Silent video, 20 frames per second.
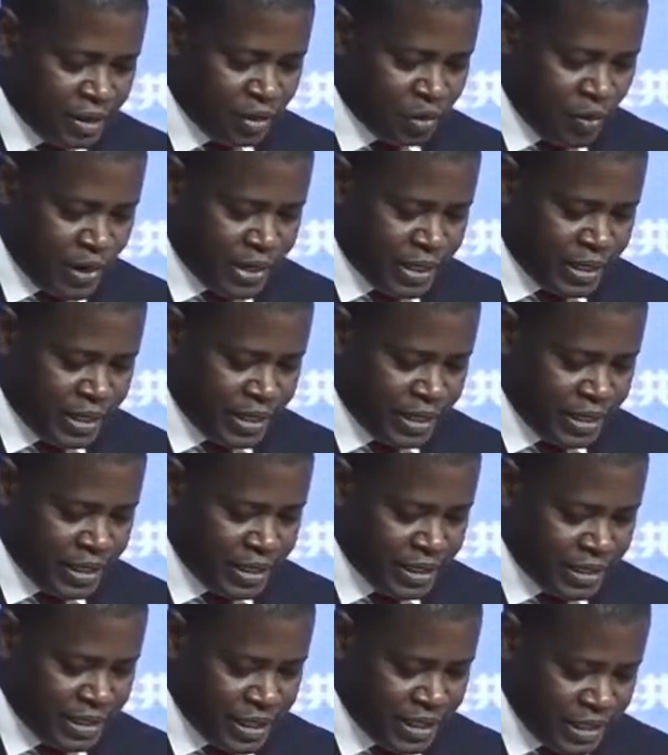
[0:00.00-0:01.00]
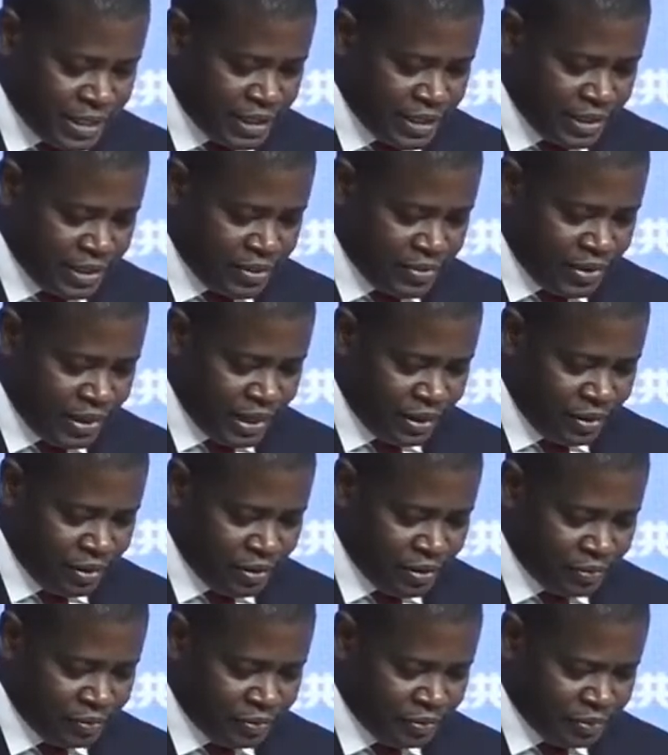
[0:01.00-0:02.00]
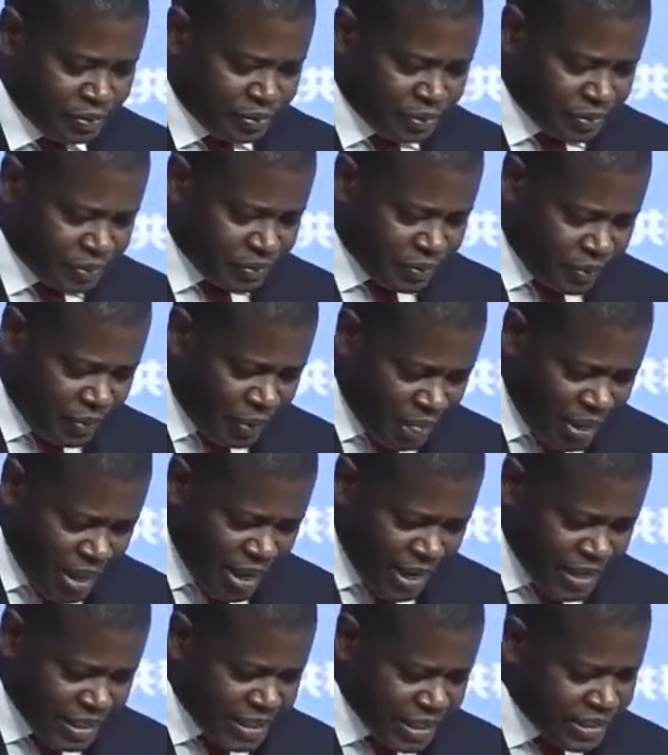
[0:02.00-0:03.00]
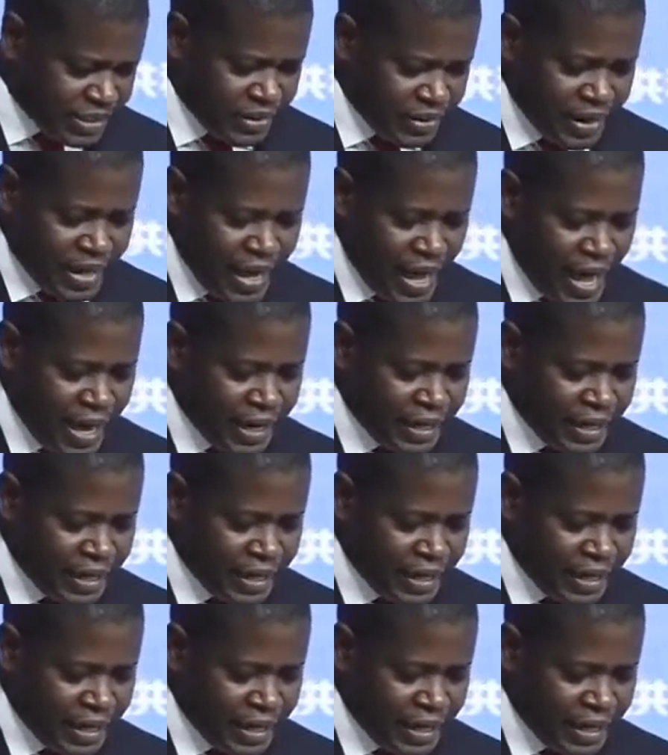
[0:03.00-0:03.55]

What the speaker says: 2063. In this regard,